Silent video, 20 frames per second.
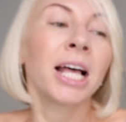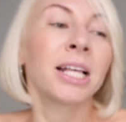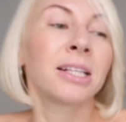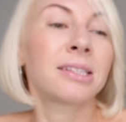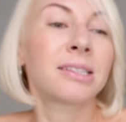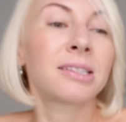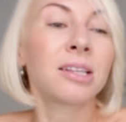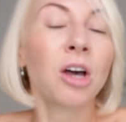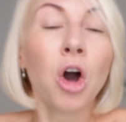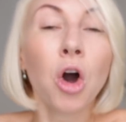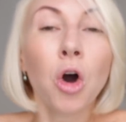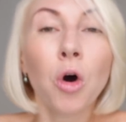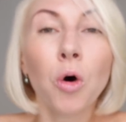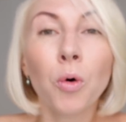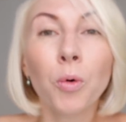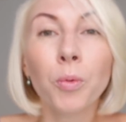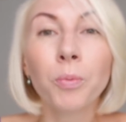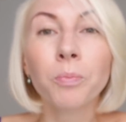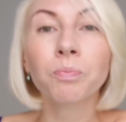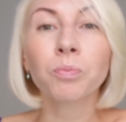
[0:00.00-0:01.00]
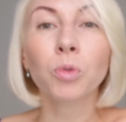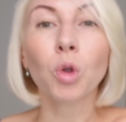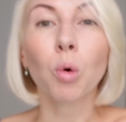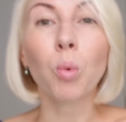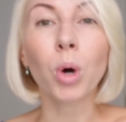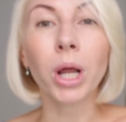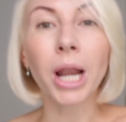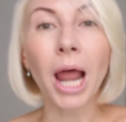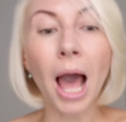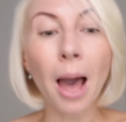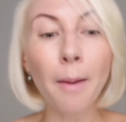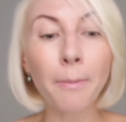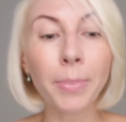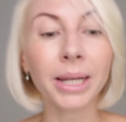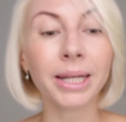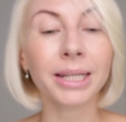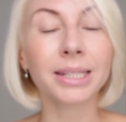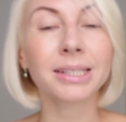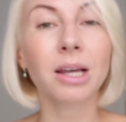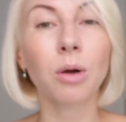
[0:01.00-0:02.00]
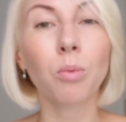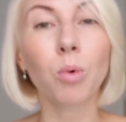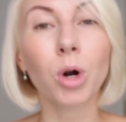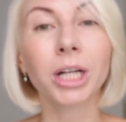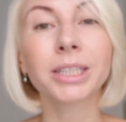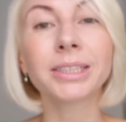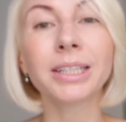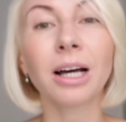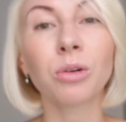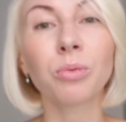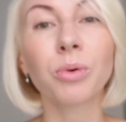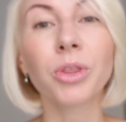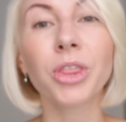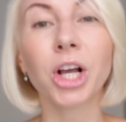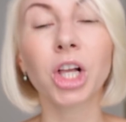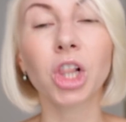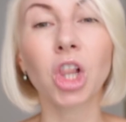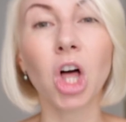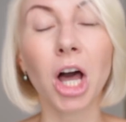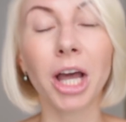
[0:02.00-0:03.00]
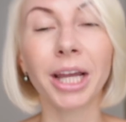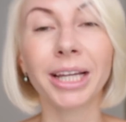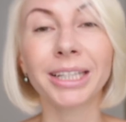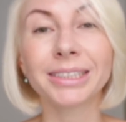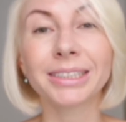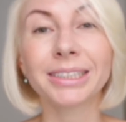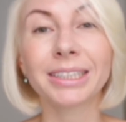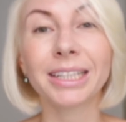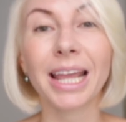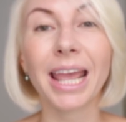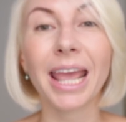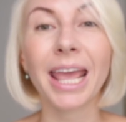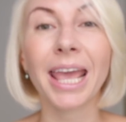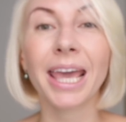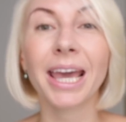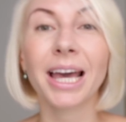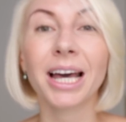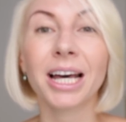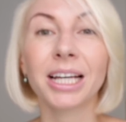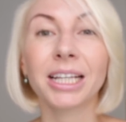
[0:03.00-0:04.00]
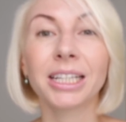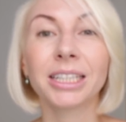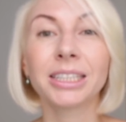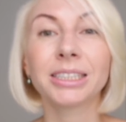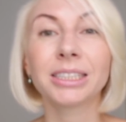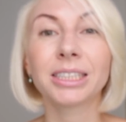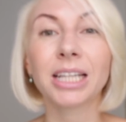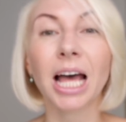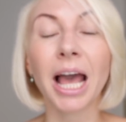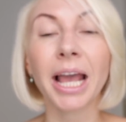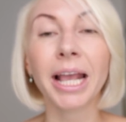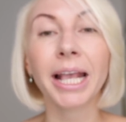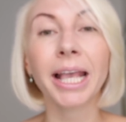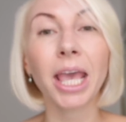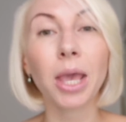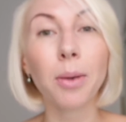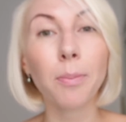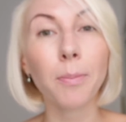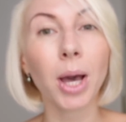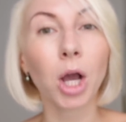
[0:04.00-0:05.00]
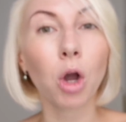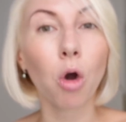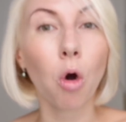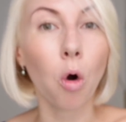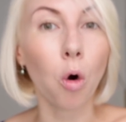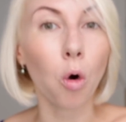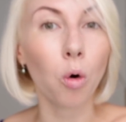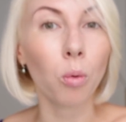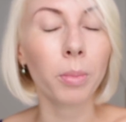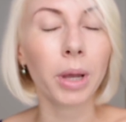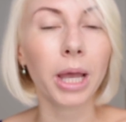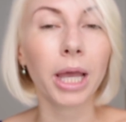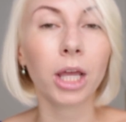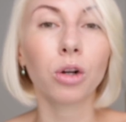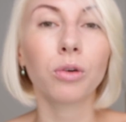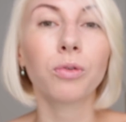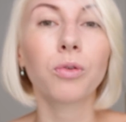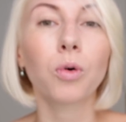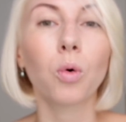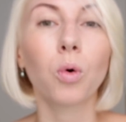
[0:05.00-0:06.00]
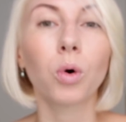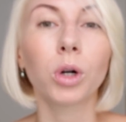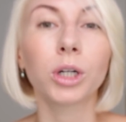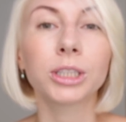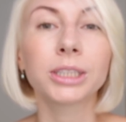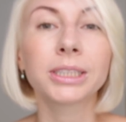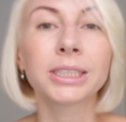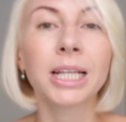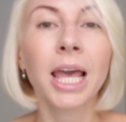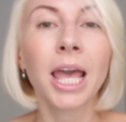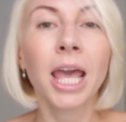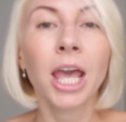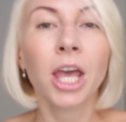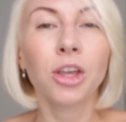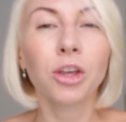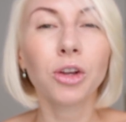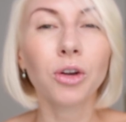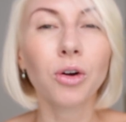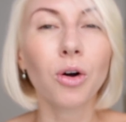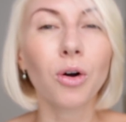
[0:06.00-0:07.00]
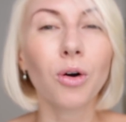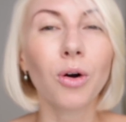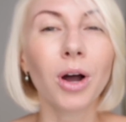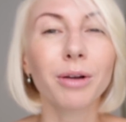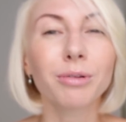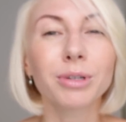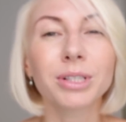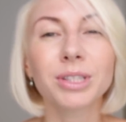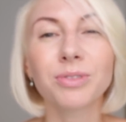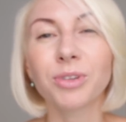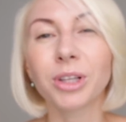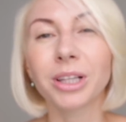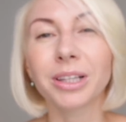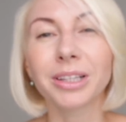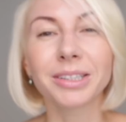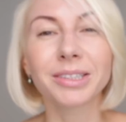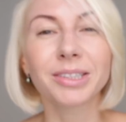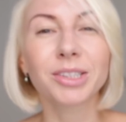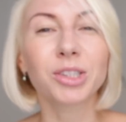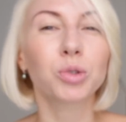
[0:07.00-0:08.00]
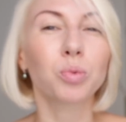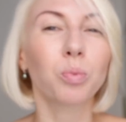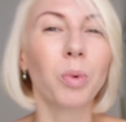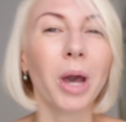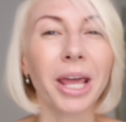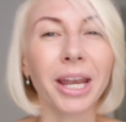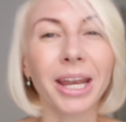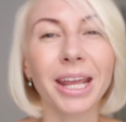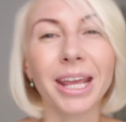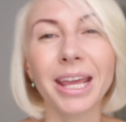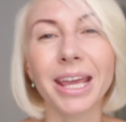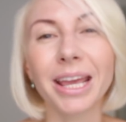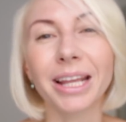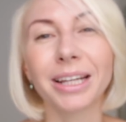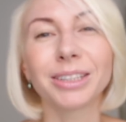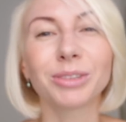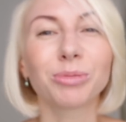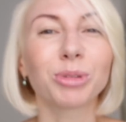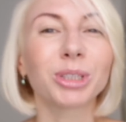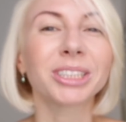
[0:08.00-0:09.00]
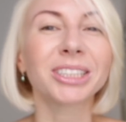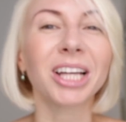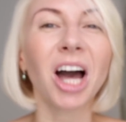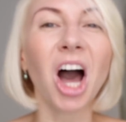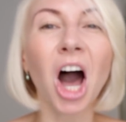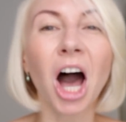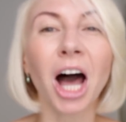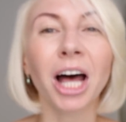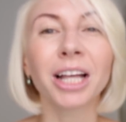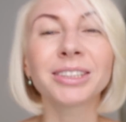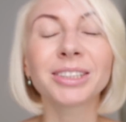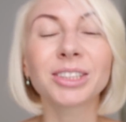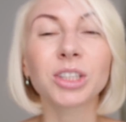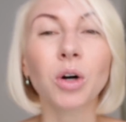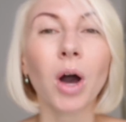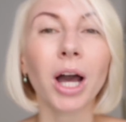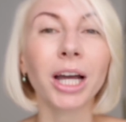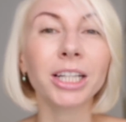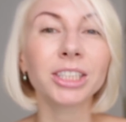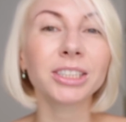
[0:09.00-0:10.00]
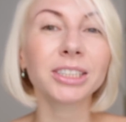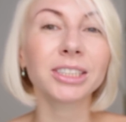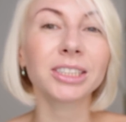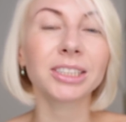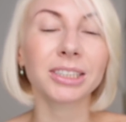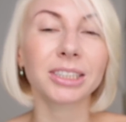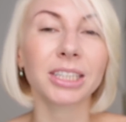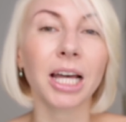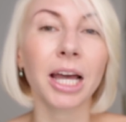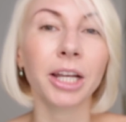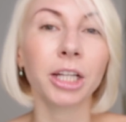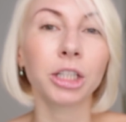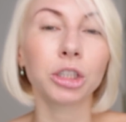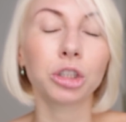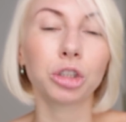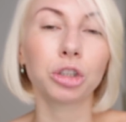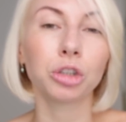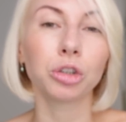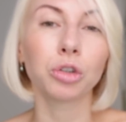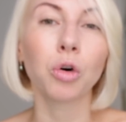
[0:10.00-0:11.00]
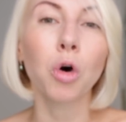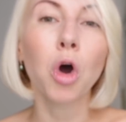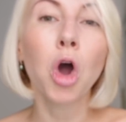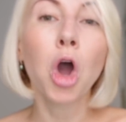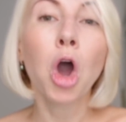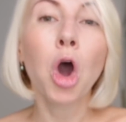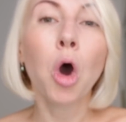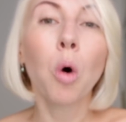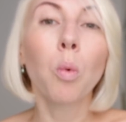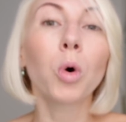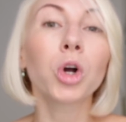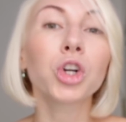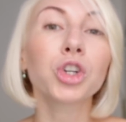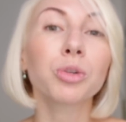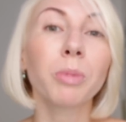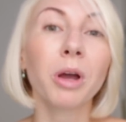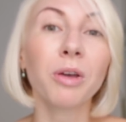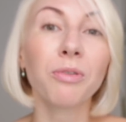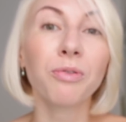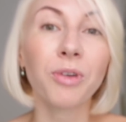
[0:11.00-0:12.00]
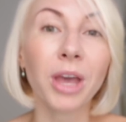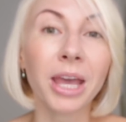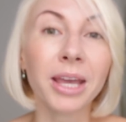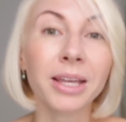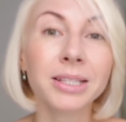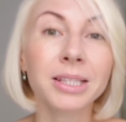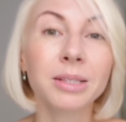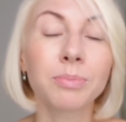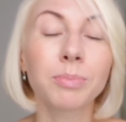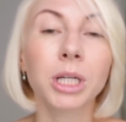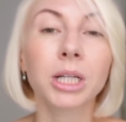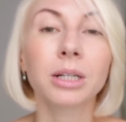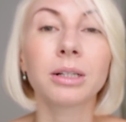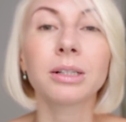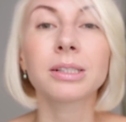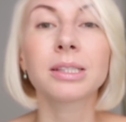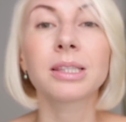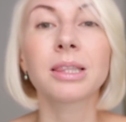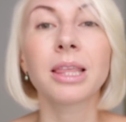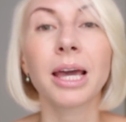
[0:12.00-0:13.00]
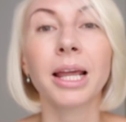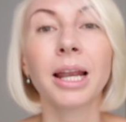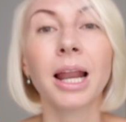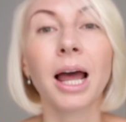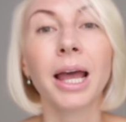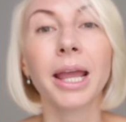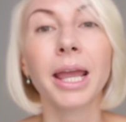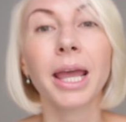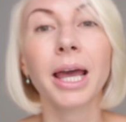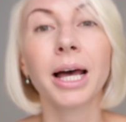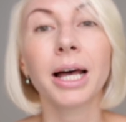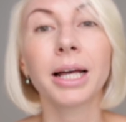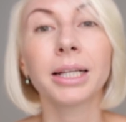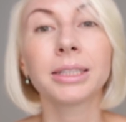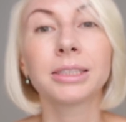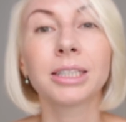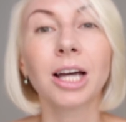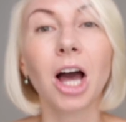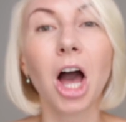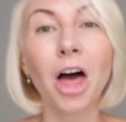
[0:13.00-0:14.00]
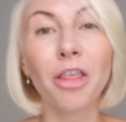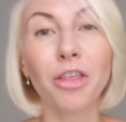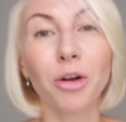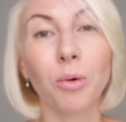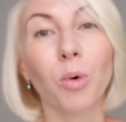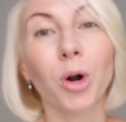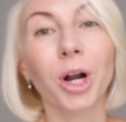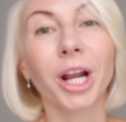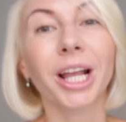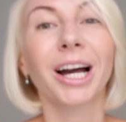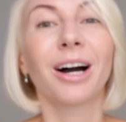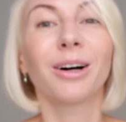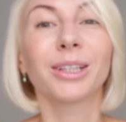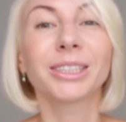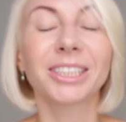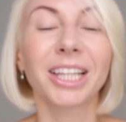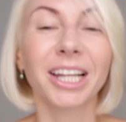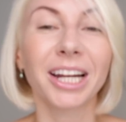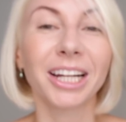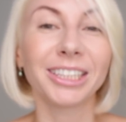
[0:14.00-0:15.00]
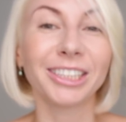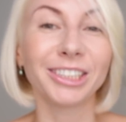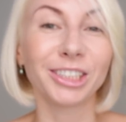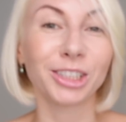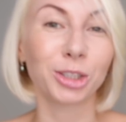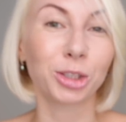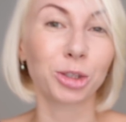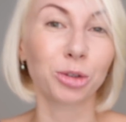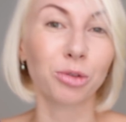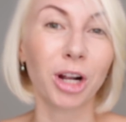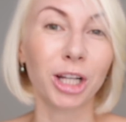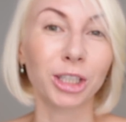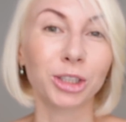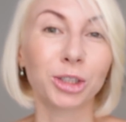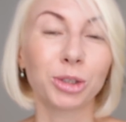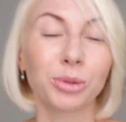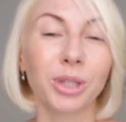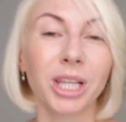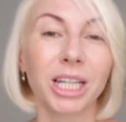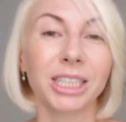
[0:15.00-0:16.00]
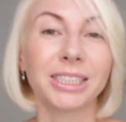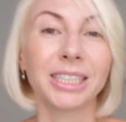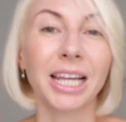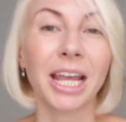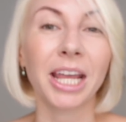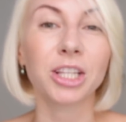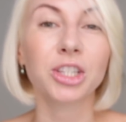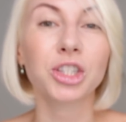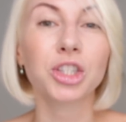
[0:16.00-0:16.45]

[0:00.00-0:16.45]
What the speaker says: So what happened is I worked out with a client and I came back home, and of course, you know, I was feeling sweaty and it was hot. So I just decided to wash my face because then I had other workouts that I needed to run to that day.